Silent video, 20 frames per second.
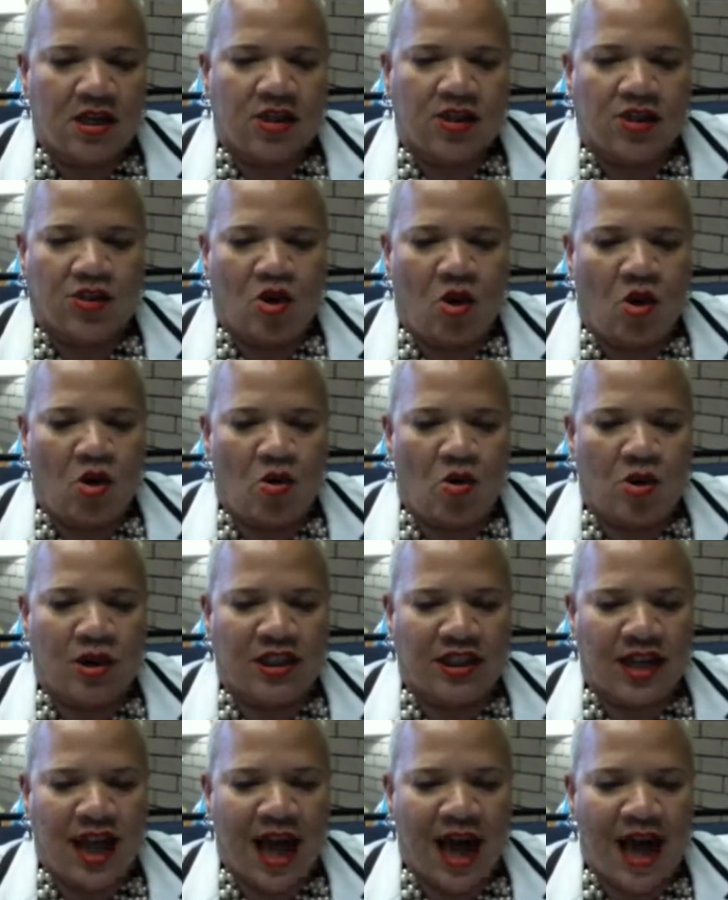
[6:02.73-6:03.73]
So
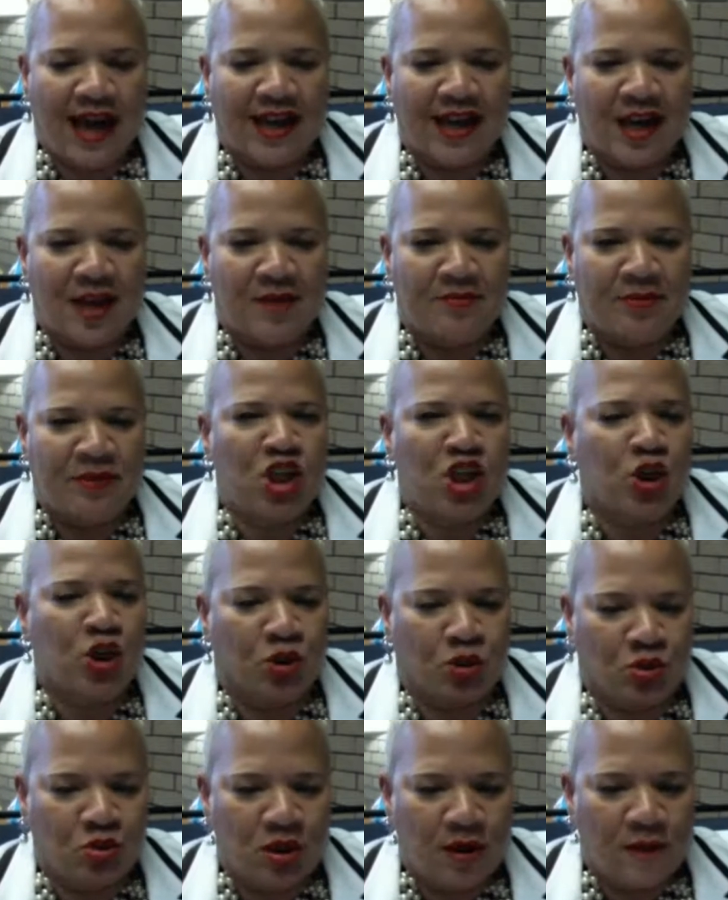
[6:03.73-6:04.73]
it's not
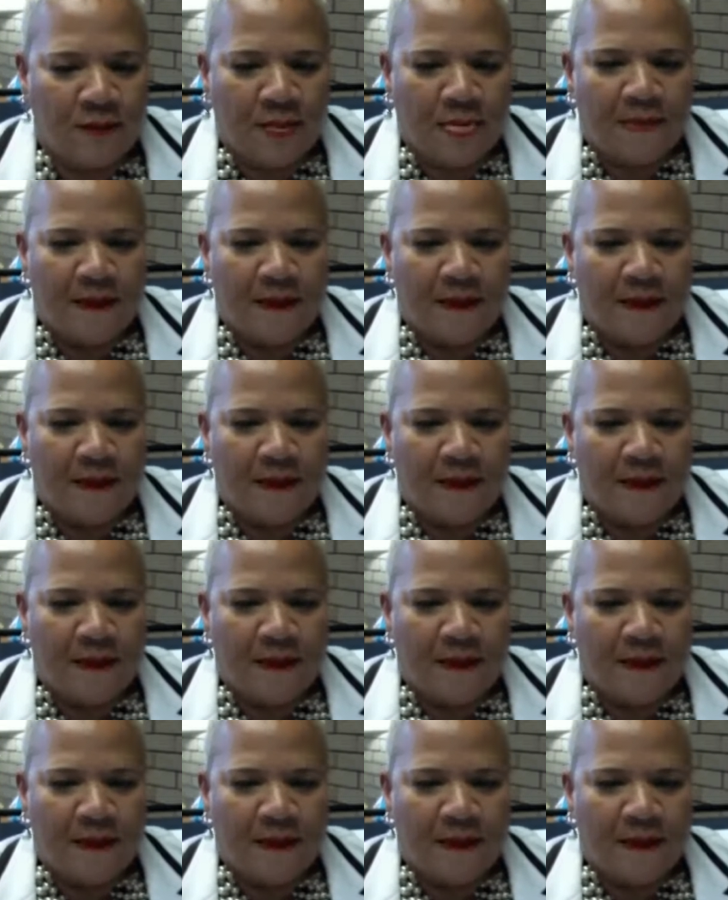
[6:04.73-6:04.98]
new,